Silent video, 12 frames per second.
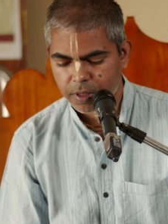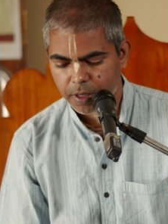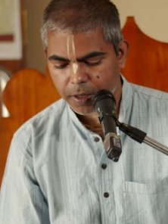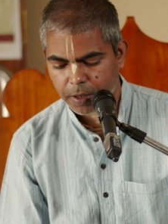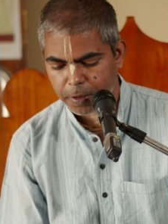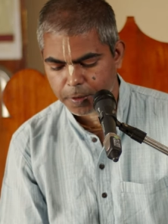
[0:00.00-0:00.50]

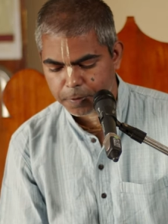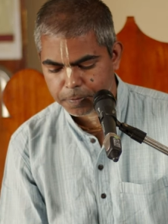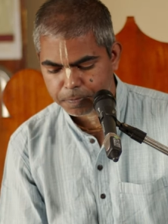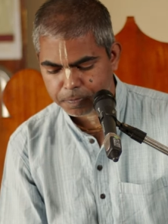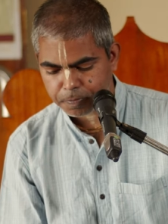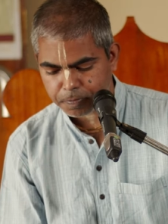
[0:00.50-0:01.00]
uh,
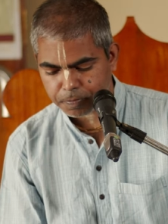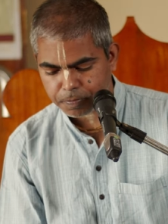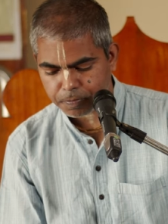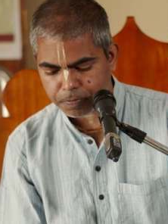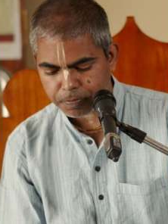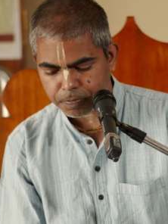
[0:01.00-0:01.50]

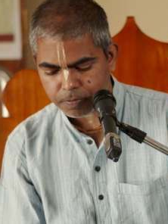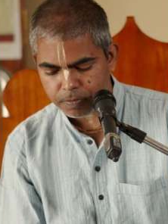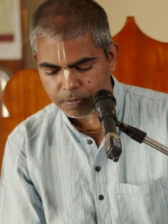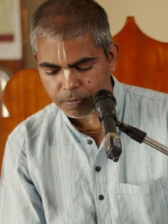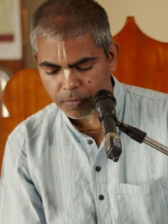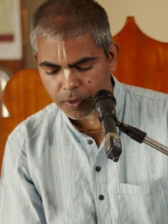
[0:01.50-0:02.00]

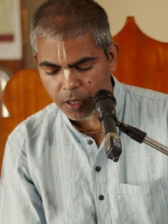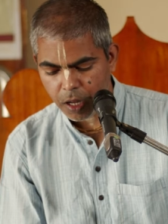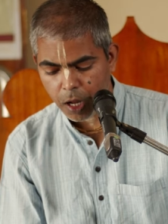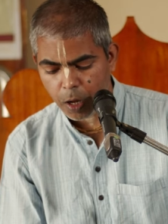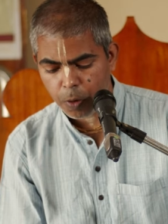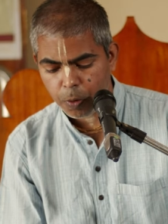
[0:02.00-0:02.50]

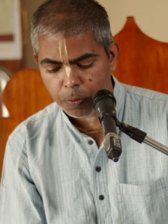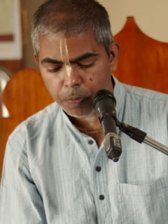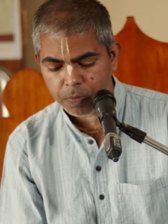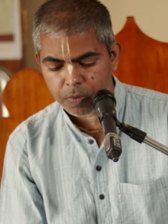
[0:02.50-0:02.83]
how